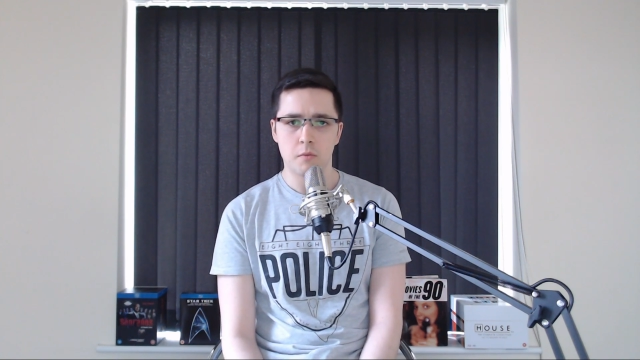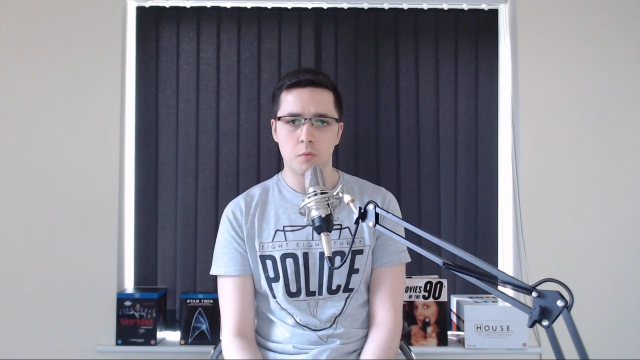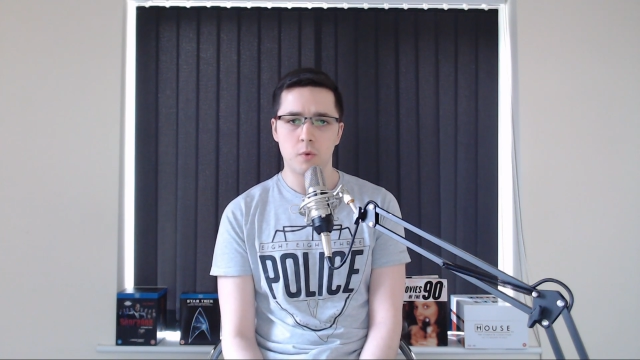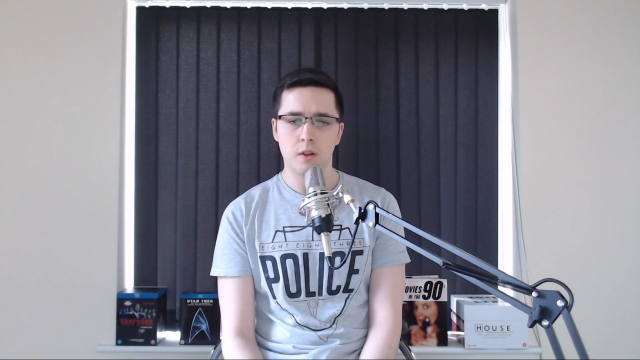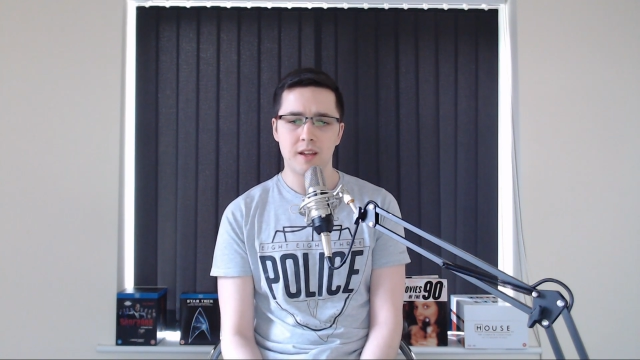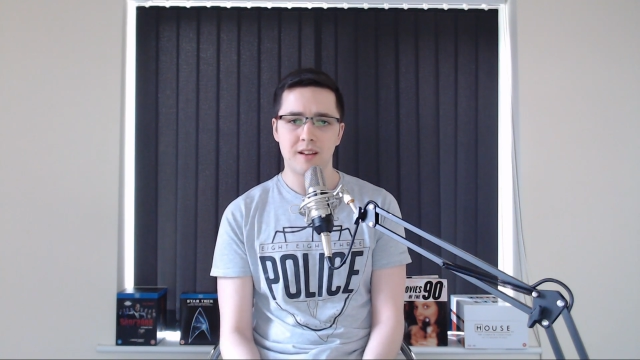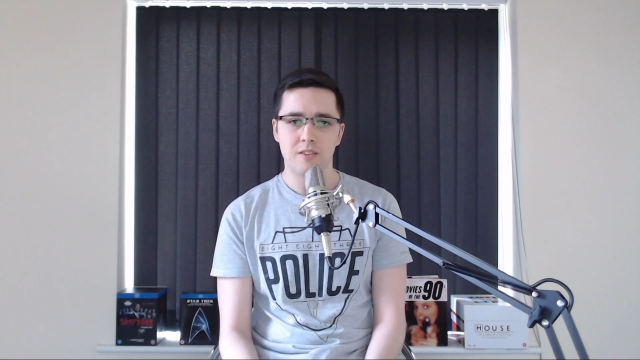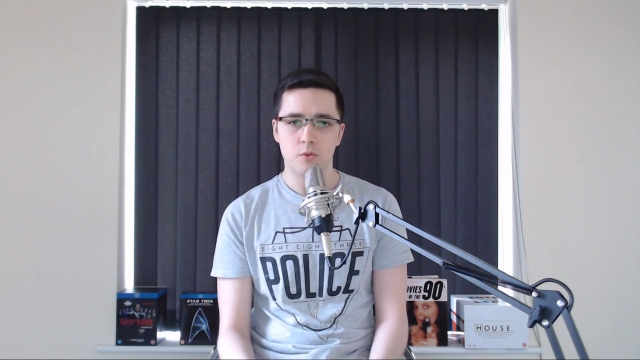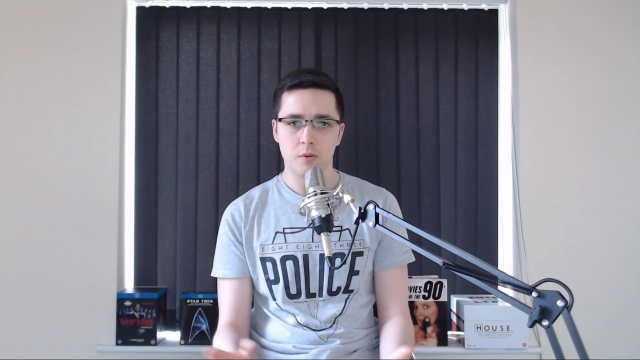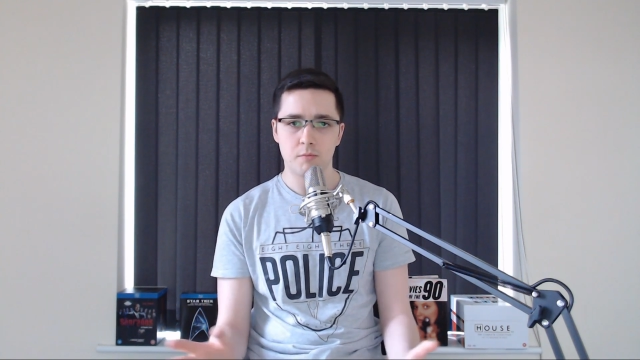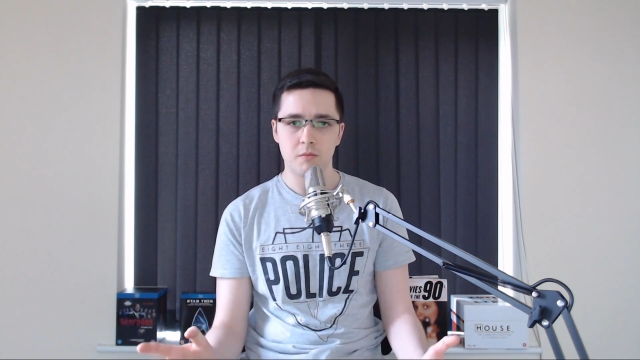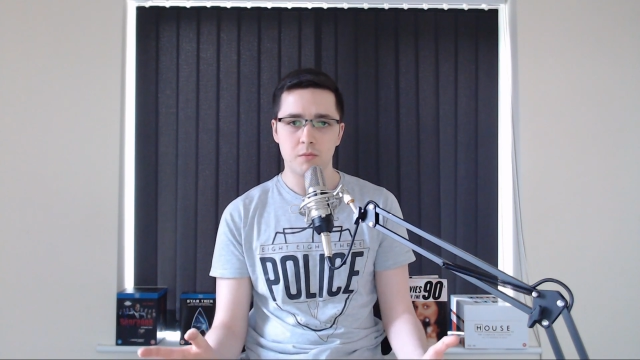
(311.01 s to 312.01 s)
We'll get into
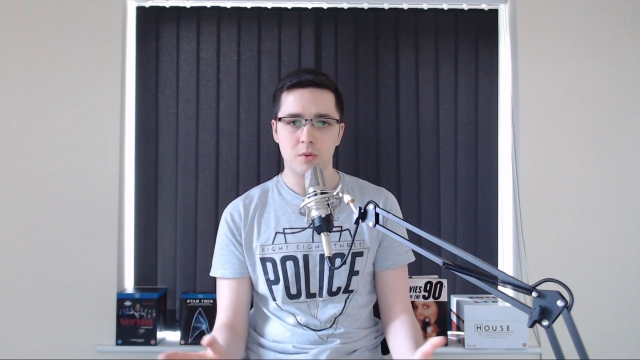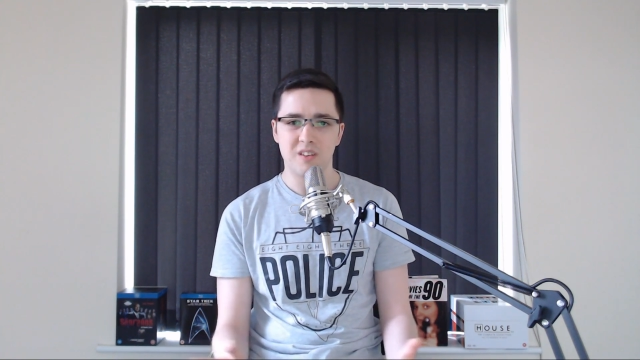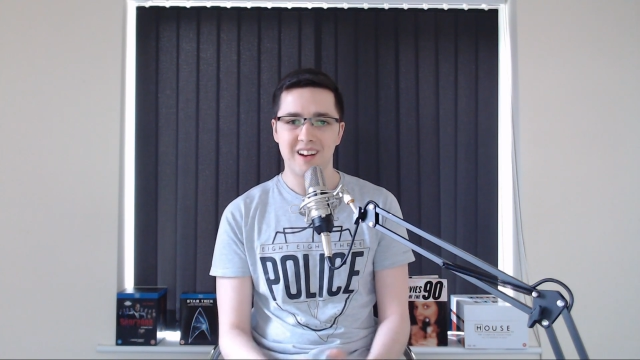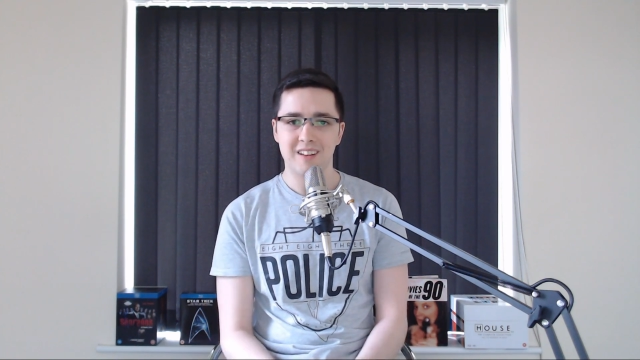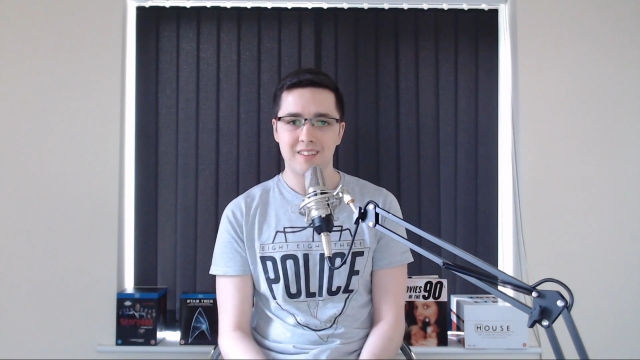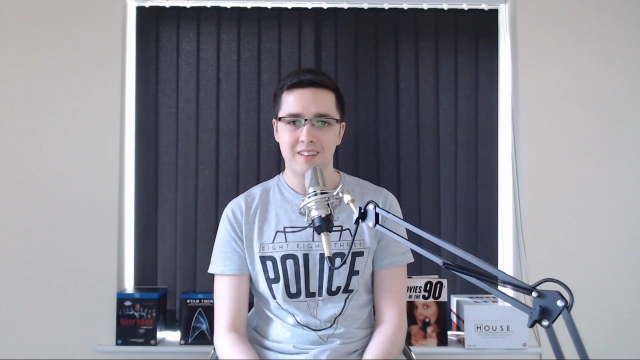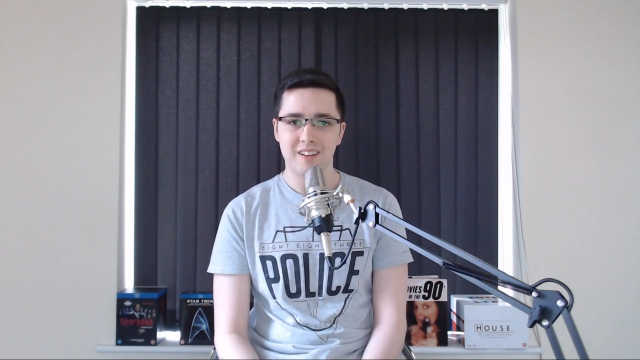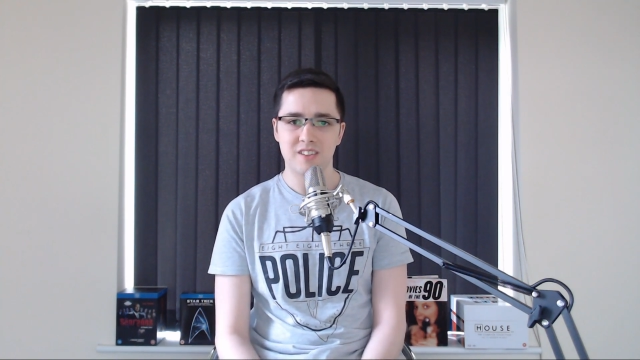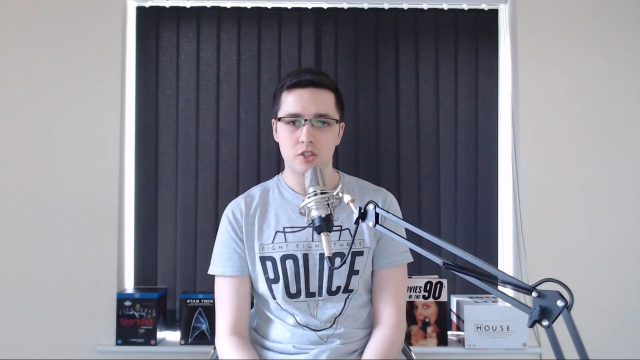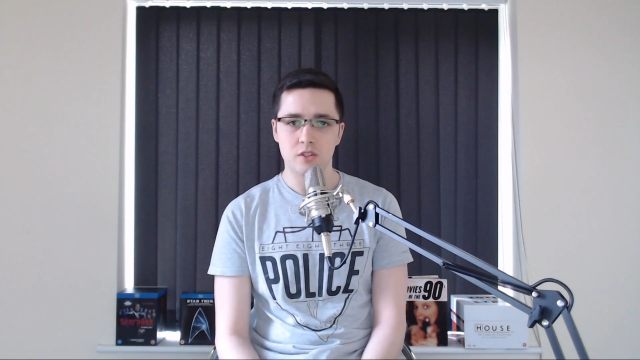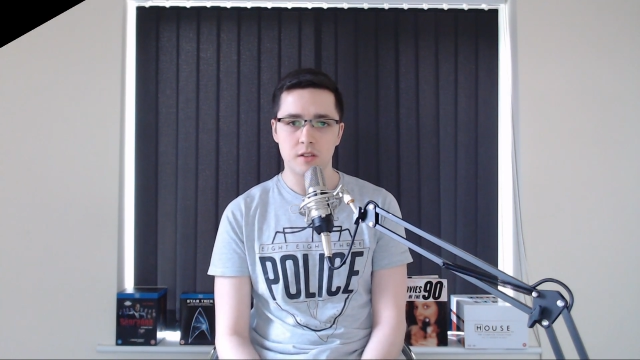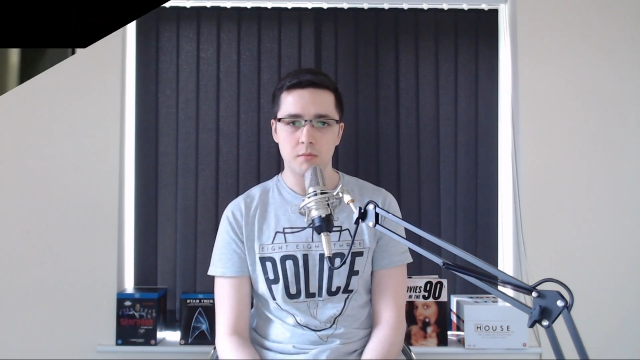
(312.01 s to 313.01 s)
a bit more on that in just a